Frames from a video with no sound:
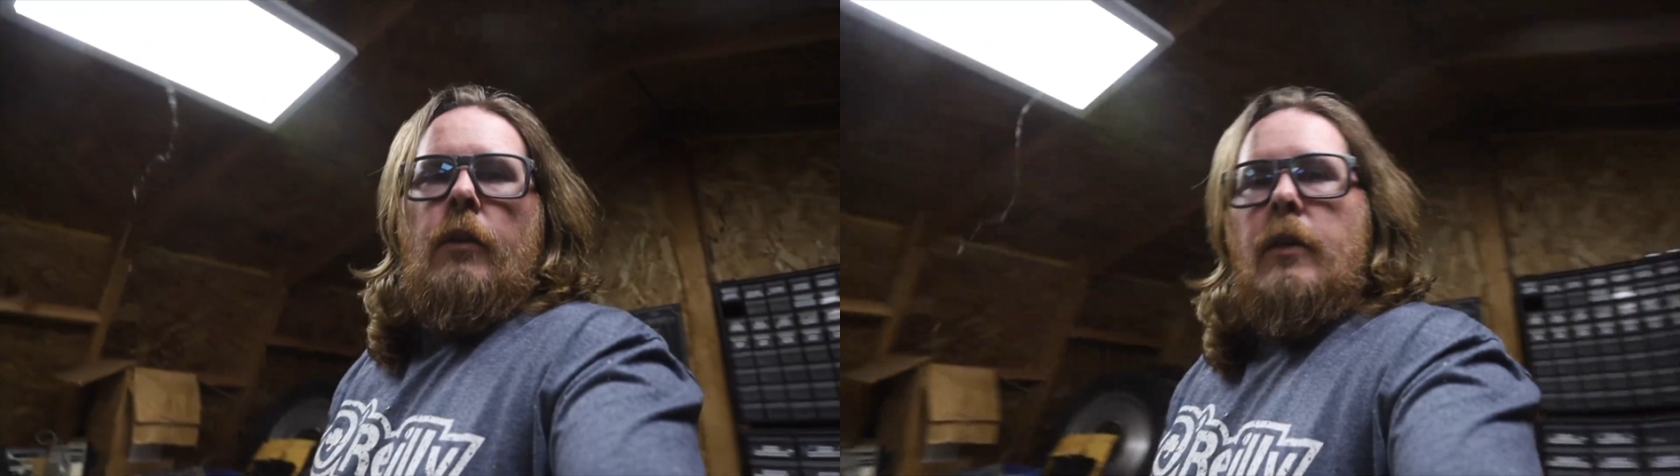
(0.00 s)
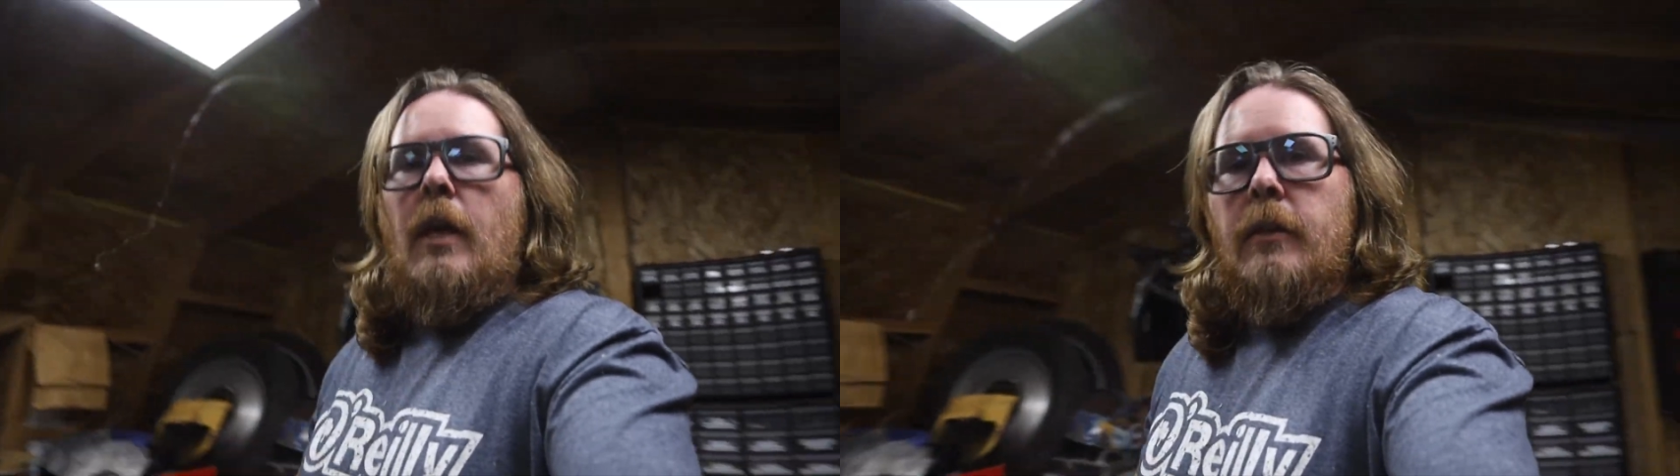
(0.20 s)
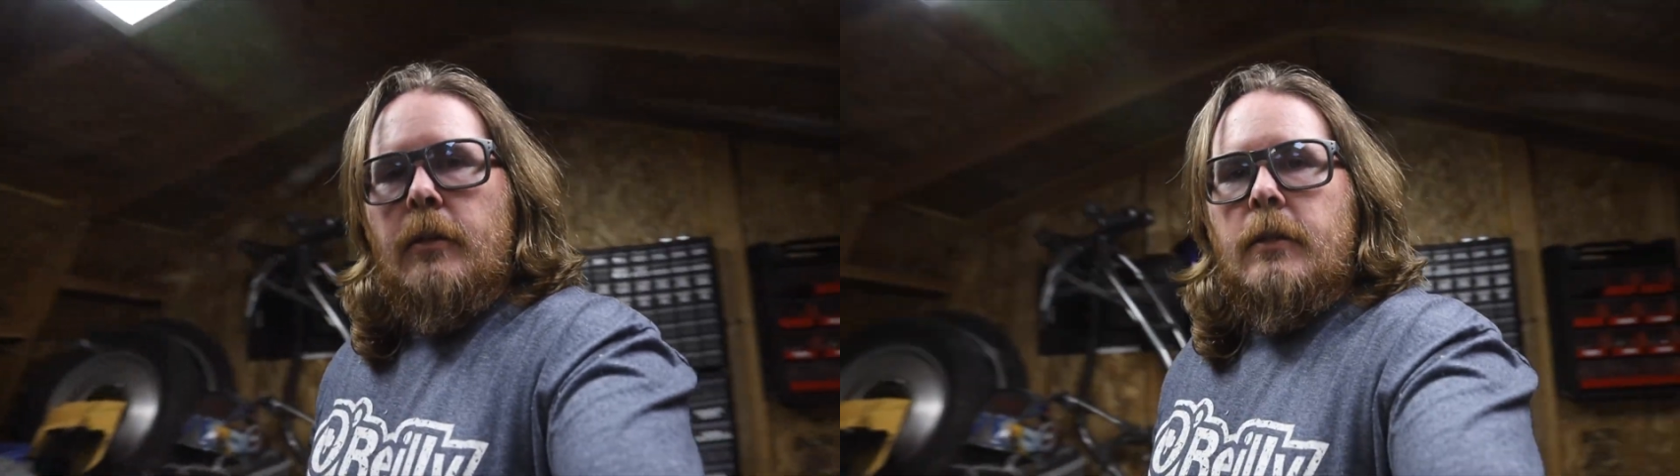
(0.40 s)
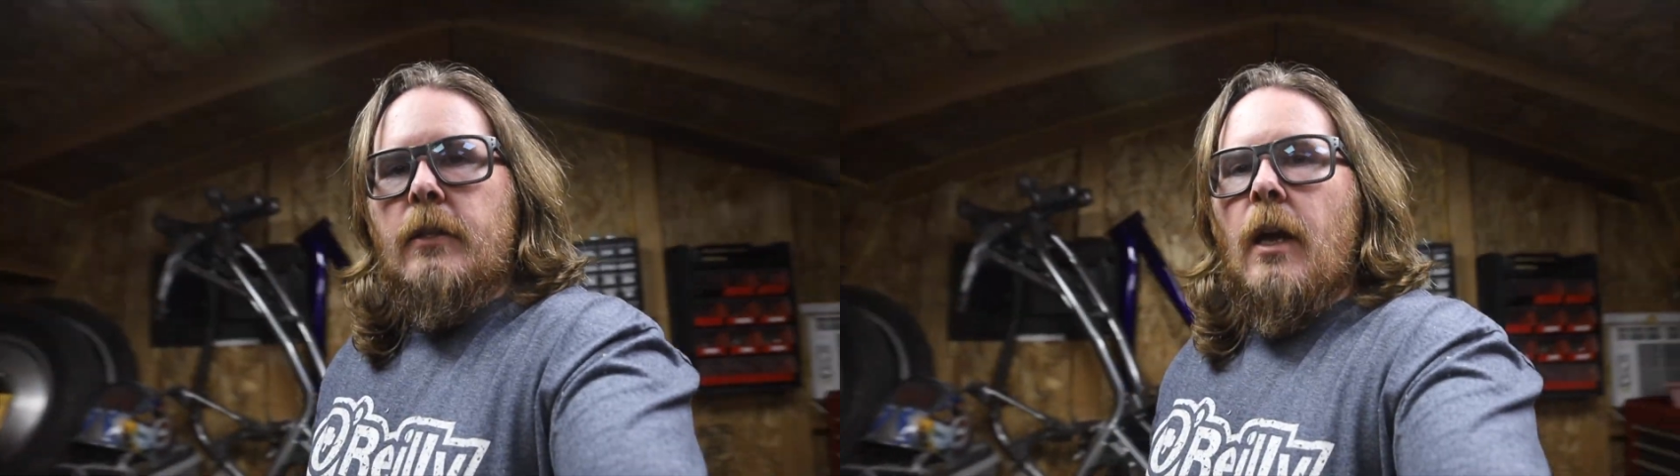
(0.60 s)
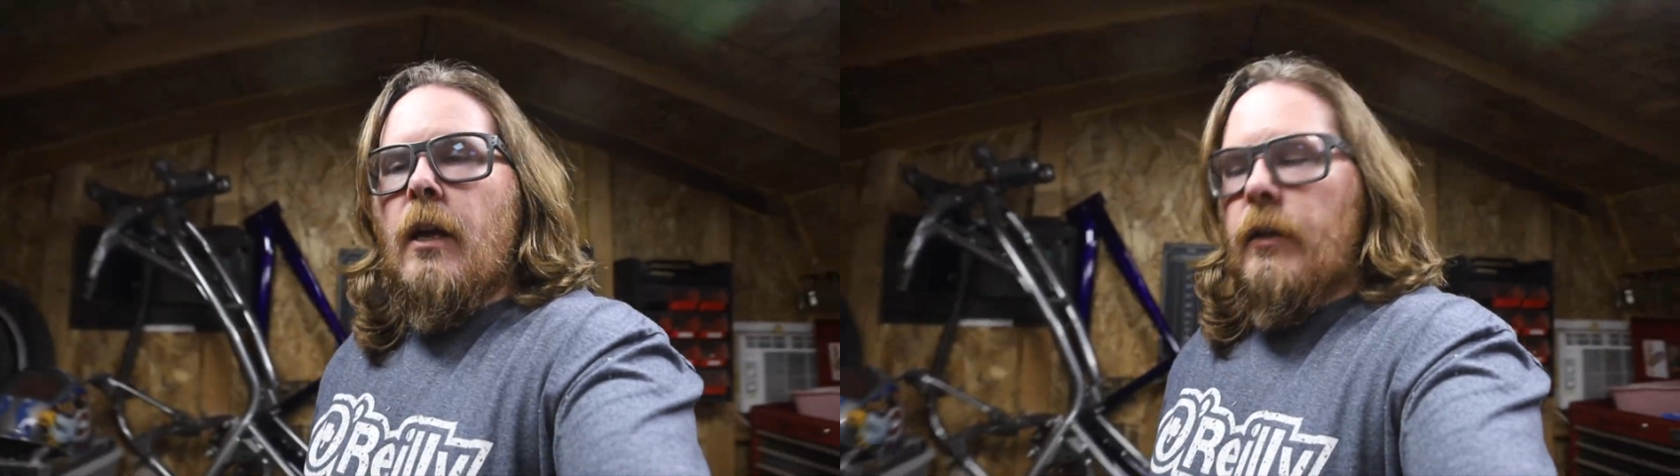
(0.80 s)
Now that it's
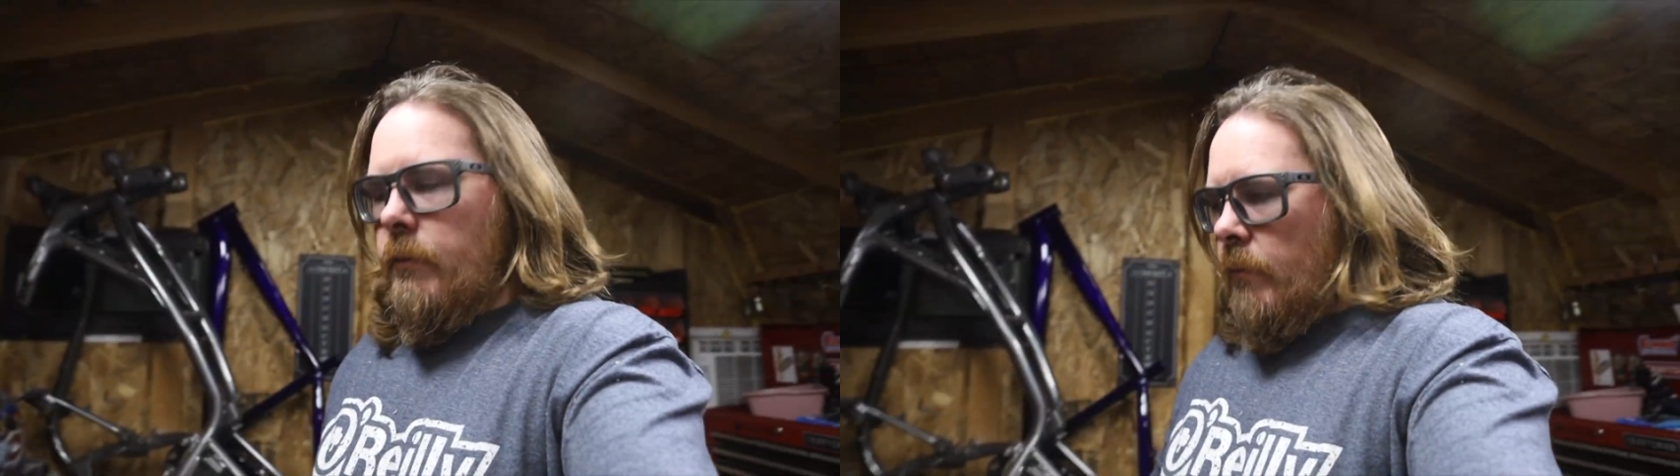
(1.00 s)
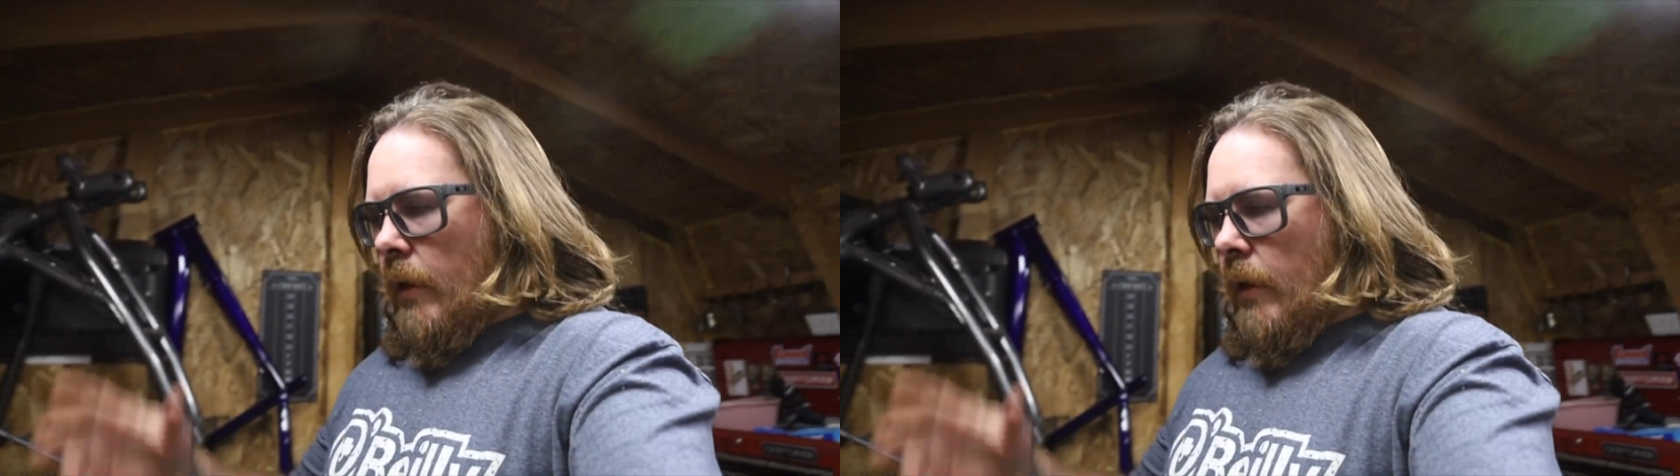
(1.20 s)
not